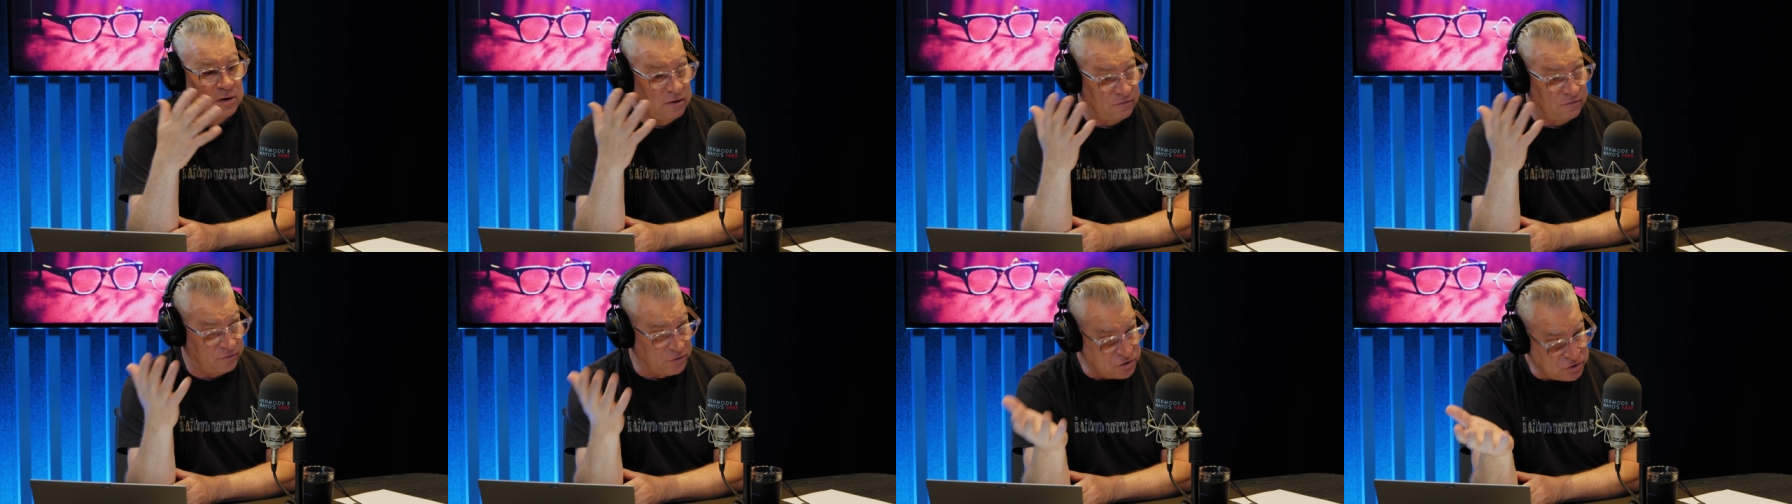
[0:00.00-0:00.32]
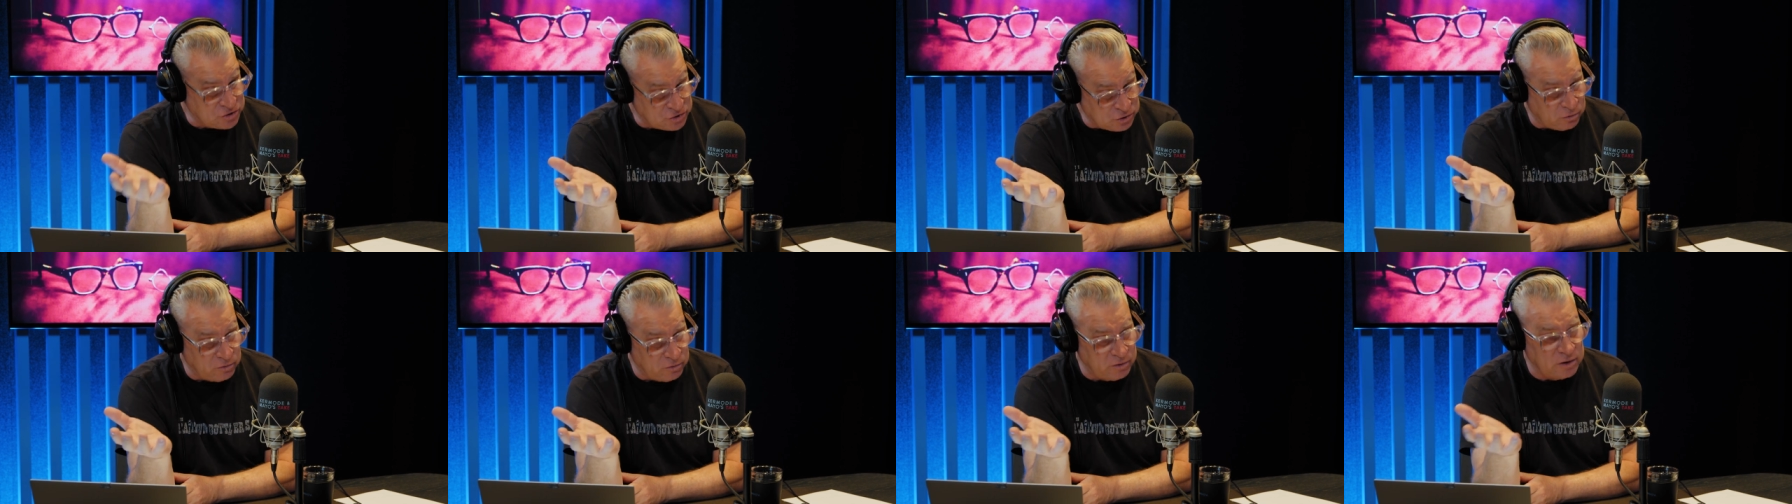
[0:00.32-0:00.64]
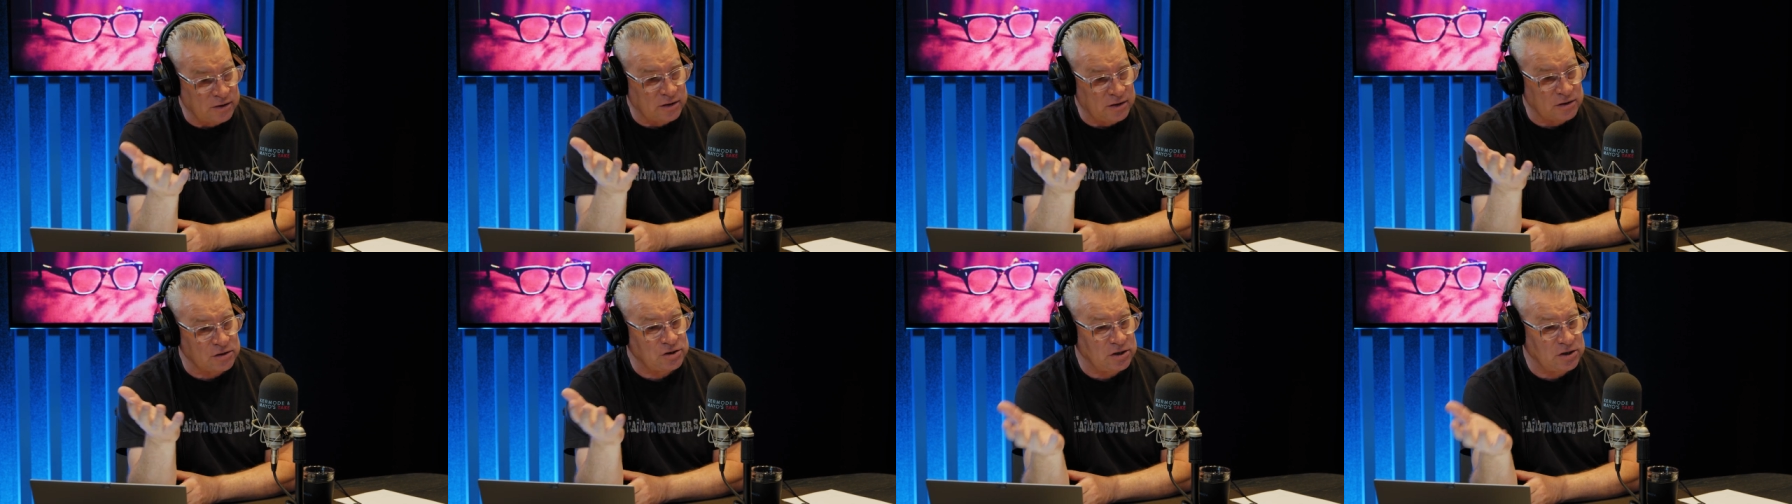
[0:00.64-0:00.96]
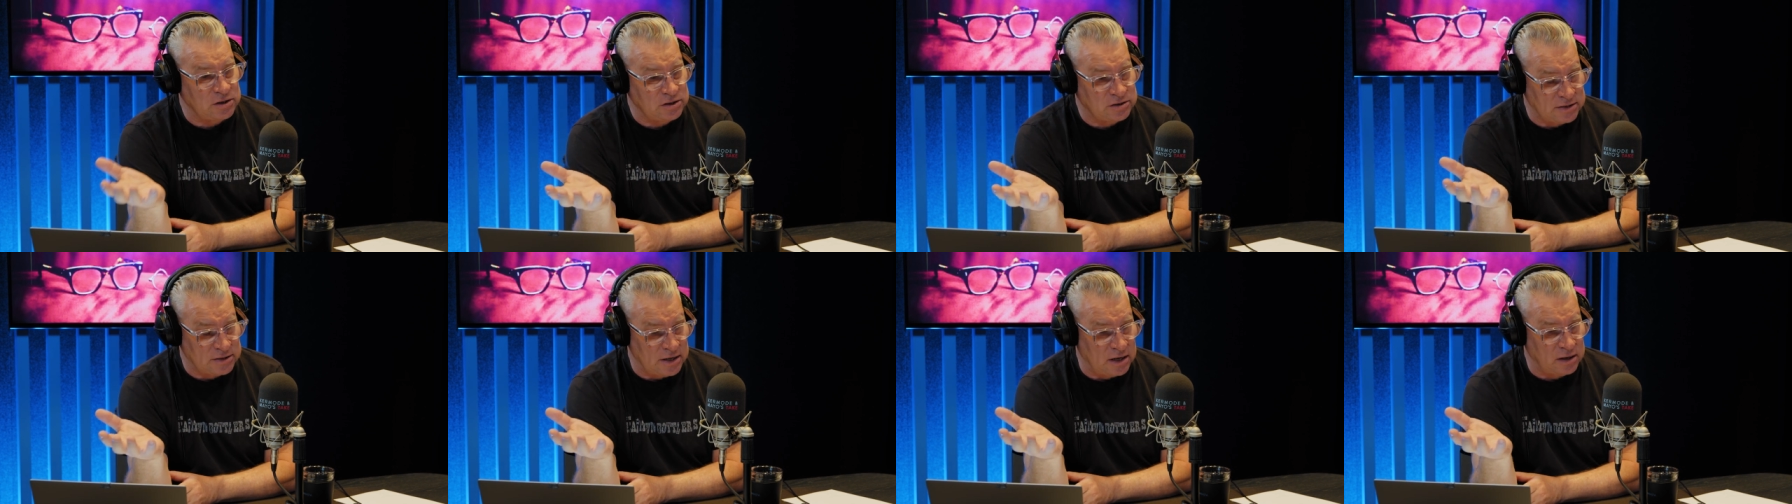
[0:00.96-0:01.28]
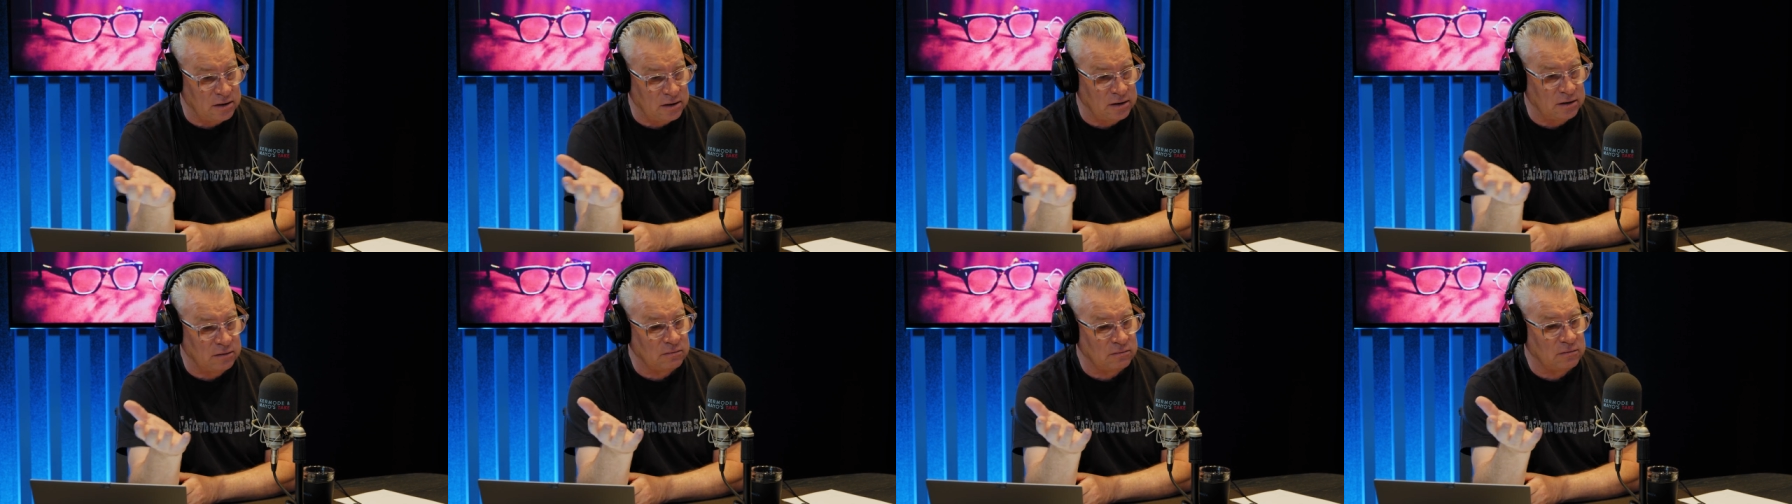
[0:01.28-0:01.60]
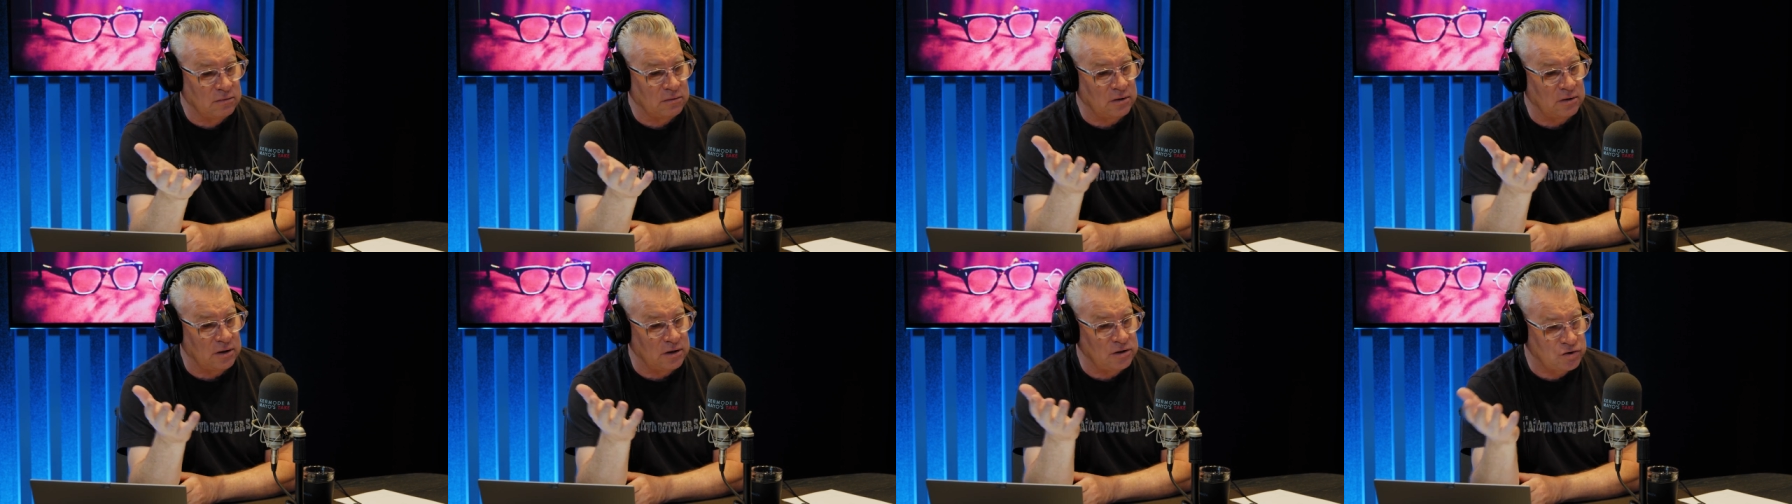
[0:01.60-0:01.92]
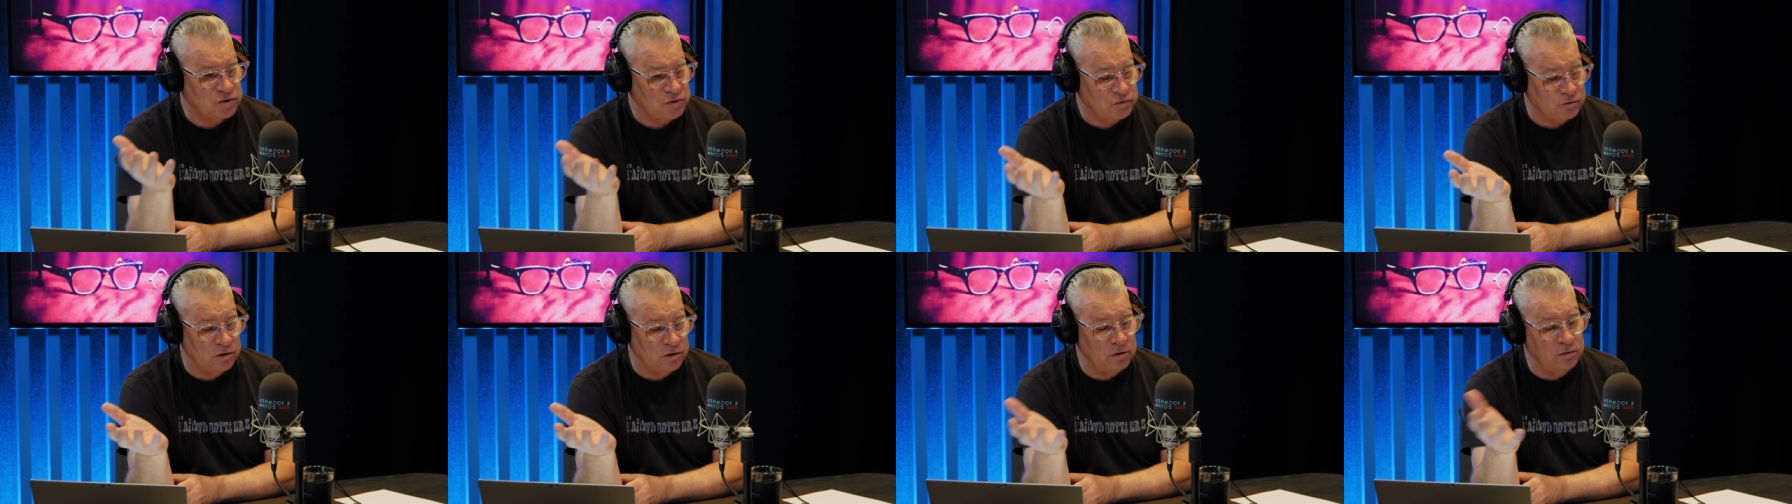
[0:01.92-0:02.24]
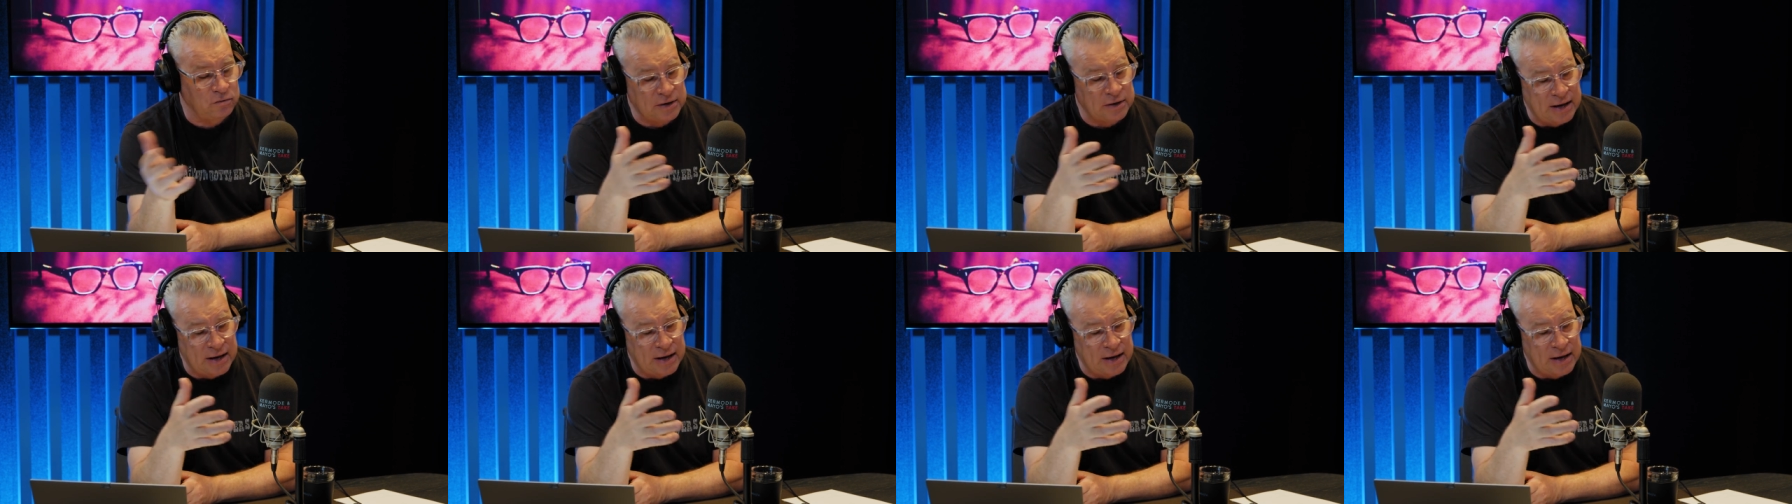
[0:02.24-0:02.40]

if the story that she's telling is true.